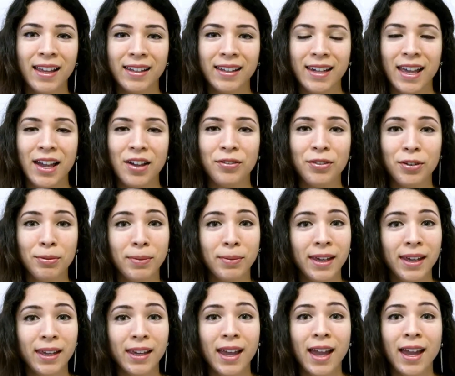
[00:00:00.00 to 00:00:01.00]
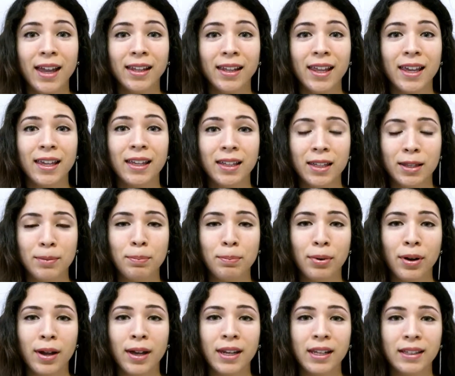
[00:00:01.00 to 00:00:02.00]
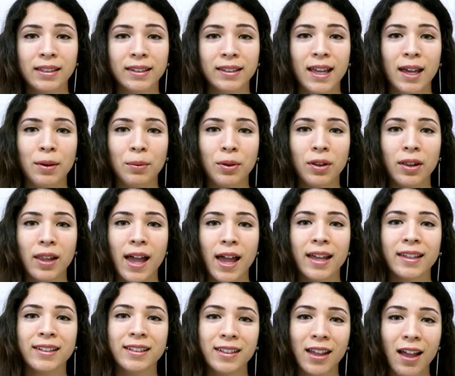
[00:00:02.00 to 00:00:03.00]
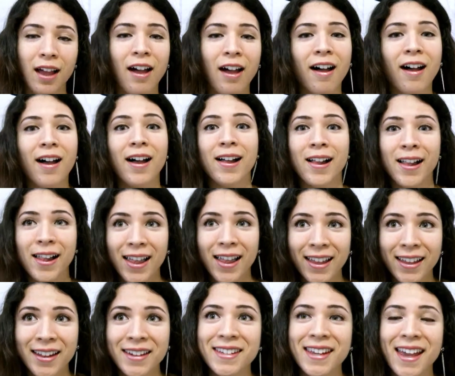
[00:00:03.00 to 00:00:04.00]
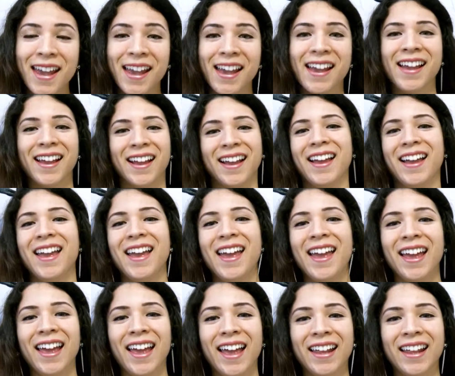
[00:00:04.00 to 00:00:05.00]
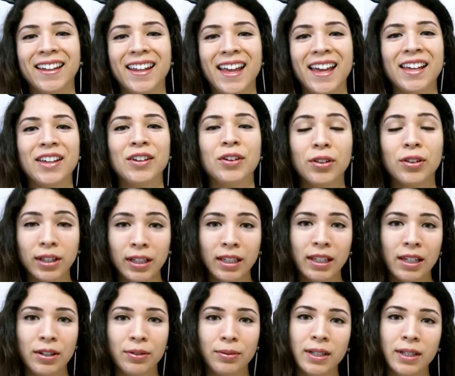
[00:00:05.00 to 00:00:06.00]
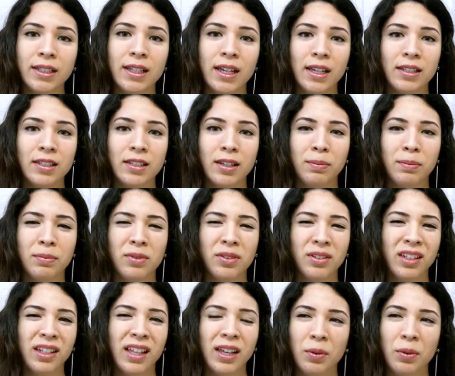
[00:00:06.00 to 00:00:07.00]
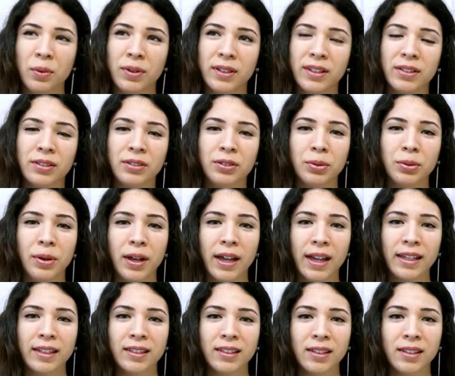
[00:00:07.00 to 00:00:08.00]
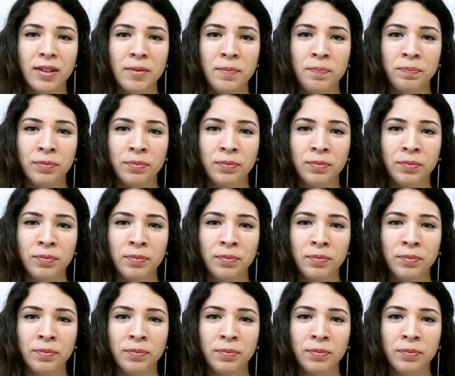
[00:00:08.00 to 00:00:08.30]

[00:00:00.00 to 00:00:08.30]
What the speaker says: Now for me, I like lip products that will last all day and that you only need a retouch up only like once or twice.